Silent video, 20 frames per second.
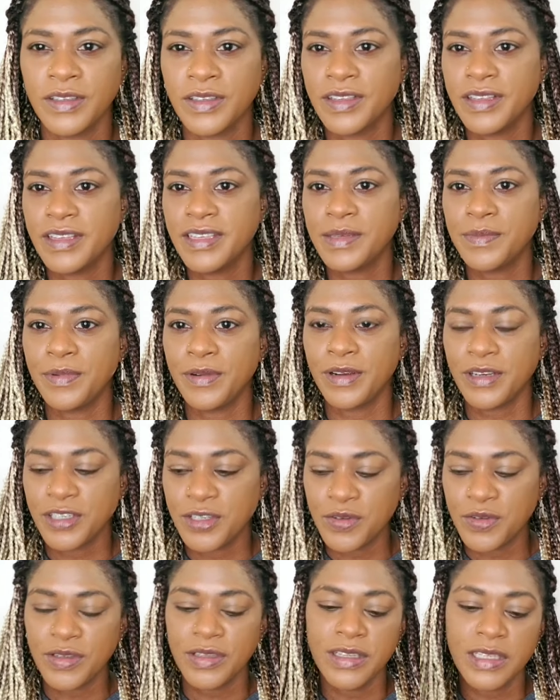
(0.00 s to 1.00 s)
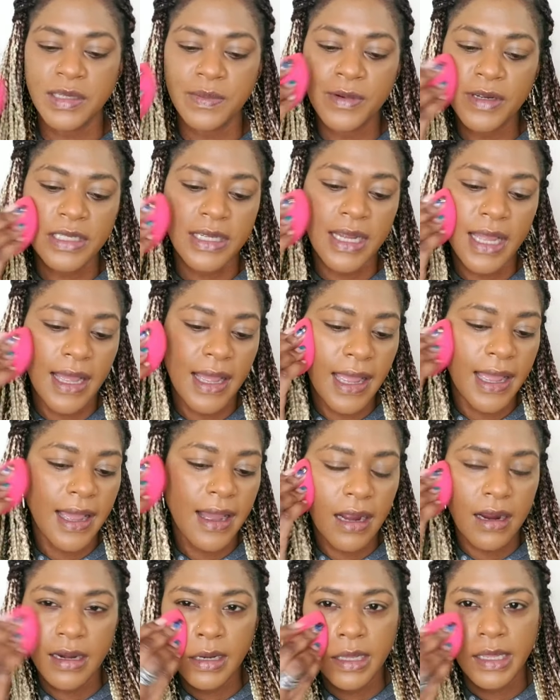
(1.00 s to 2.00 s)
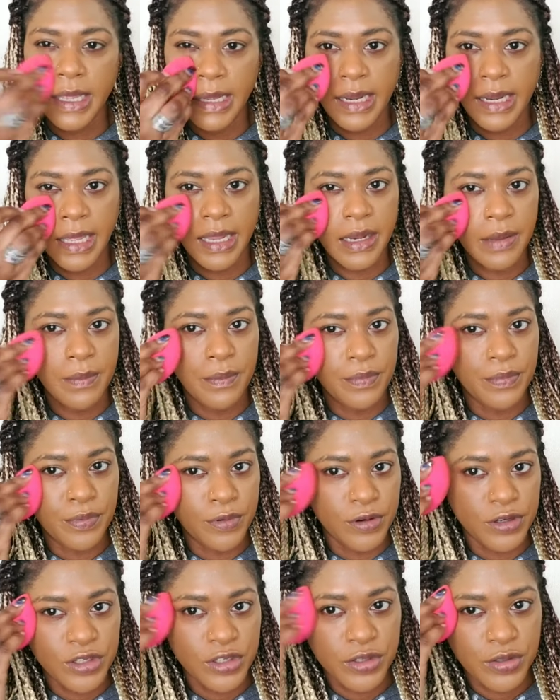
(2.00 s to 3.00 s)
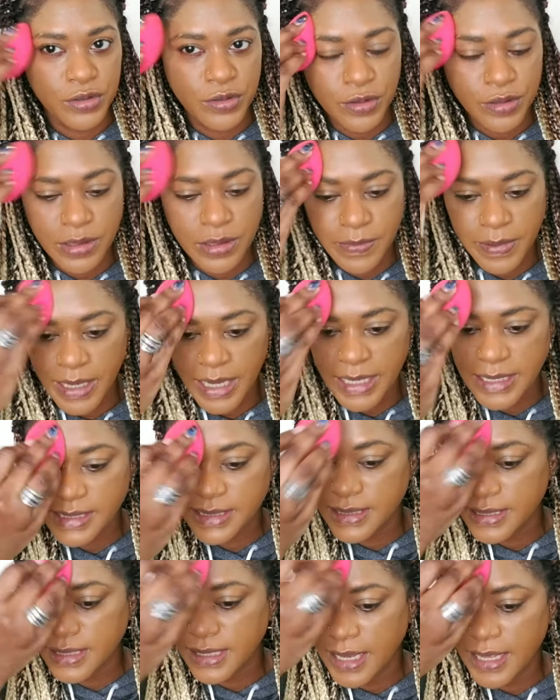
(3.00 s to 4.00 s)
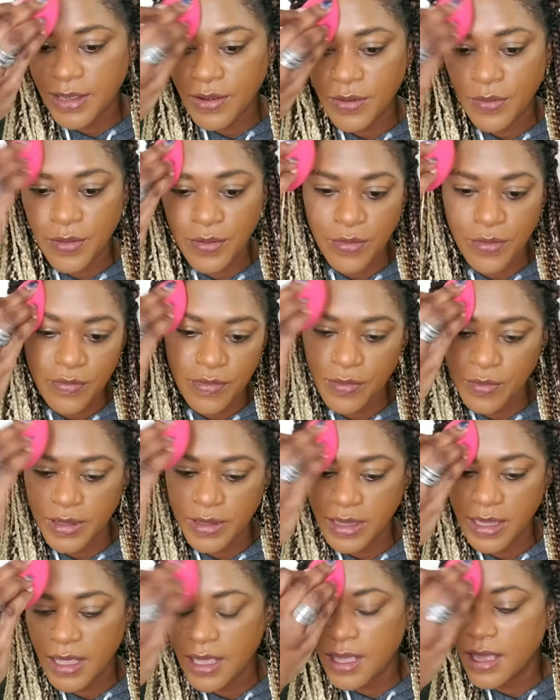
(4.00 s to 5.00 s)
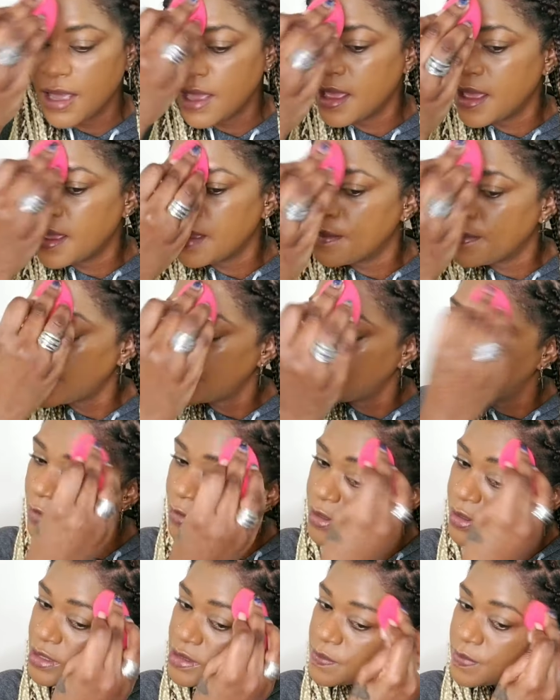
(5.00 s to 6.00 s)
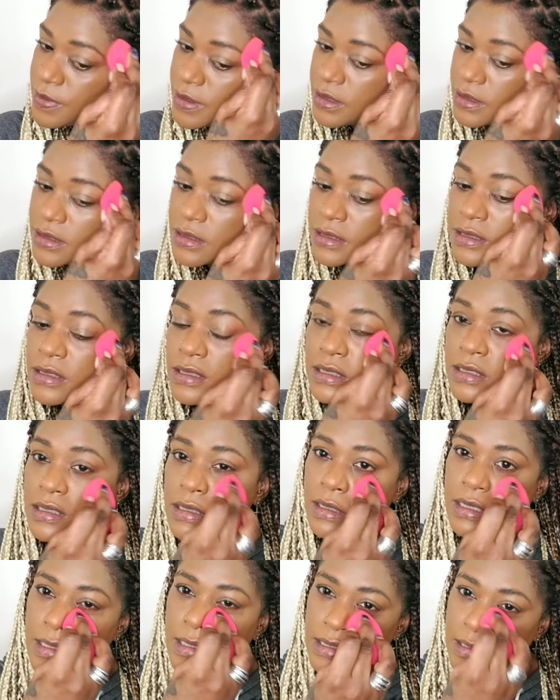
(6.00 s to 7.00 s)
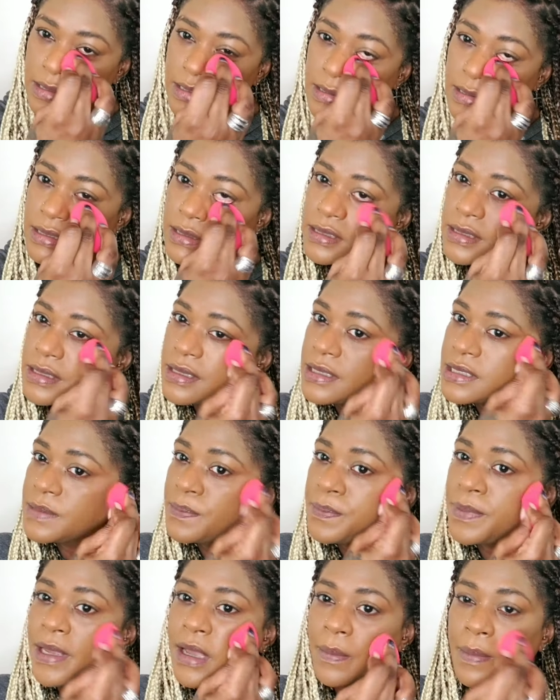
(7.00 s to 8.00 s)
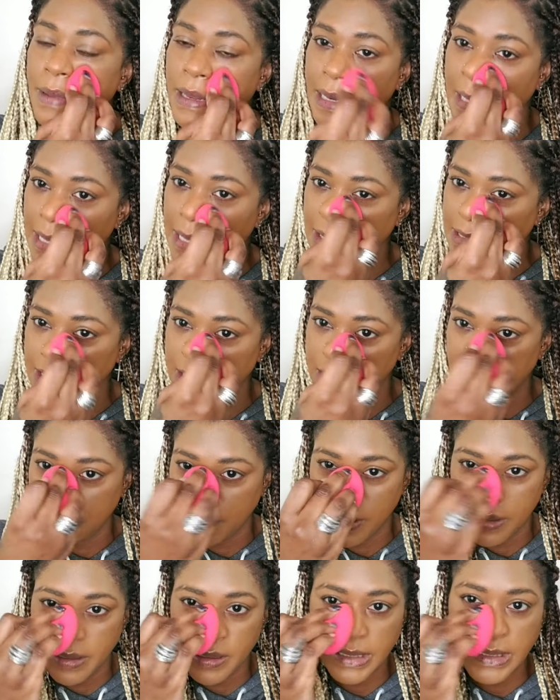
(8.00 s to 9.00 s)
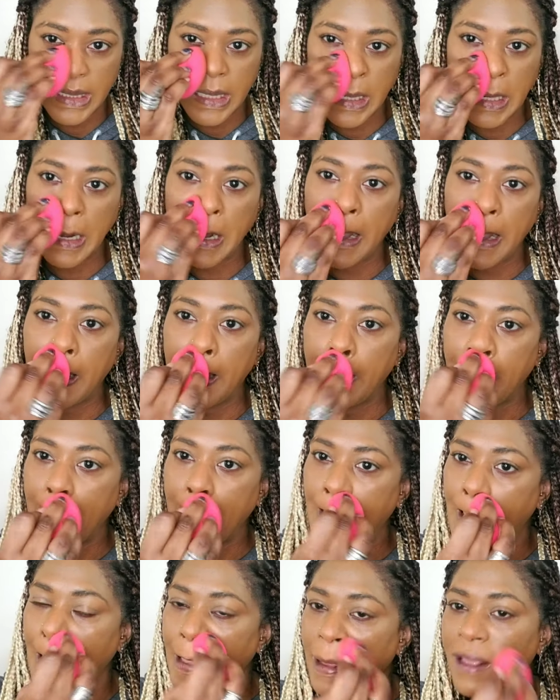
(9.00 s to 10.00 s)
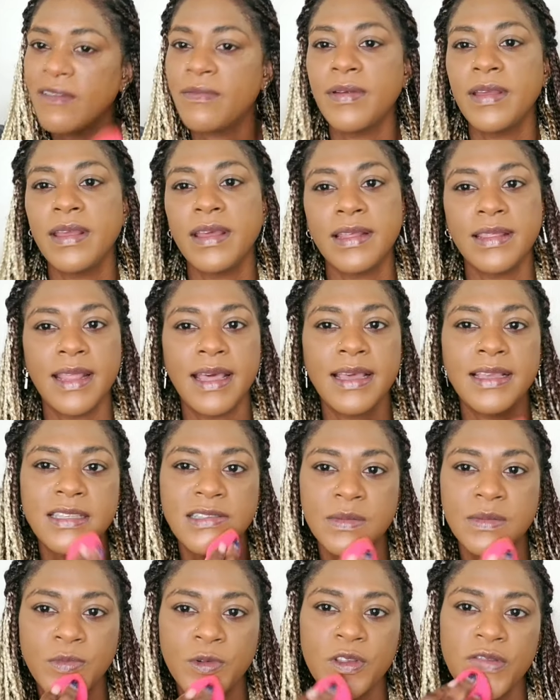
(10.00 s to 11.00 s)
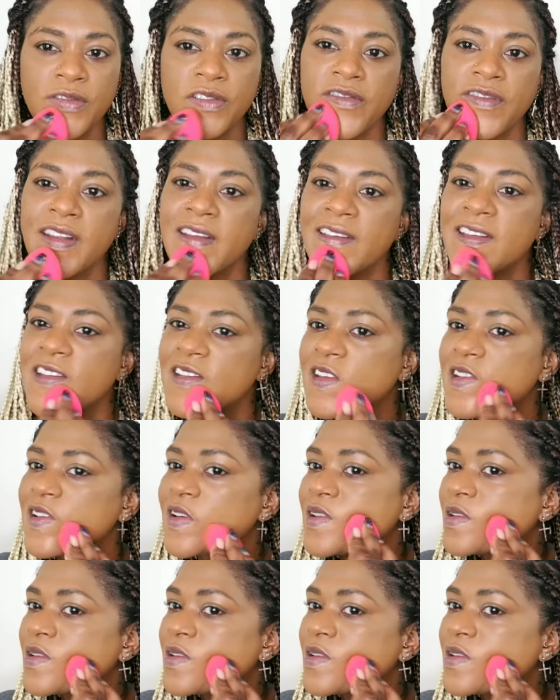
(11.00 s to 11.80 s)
So this brush, using this brush, I hardly get any brush strokes, but I still like going over with my beauty sponge to just pick up any excess product and give me a nice smooth finish.